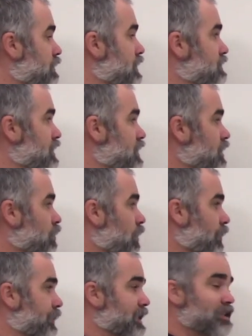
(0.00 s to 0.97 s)

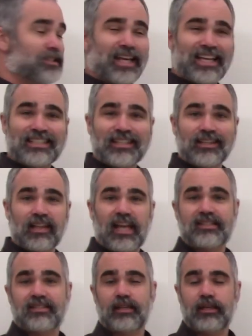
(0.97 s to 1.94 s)
inequalities takes
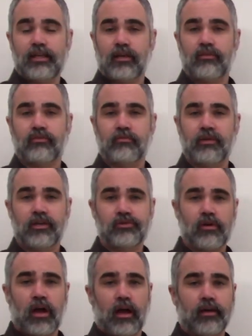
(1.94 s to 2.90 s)
less ink for me to
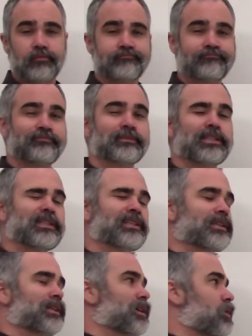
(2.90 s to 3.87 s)
draw?
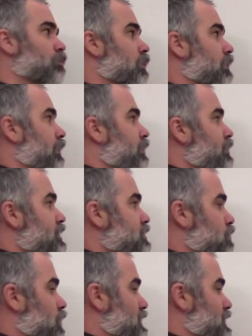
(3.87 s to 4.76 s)
Well, this one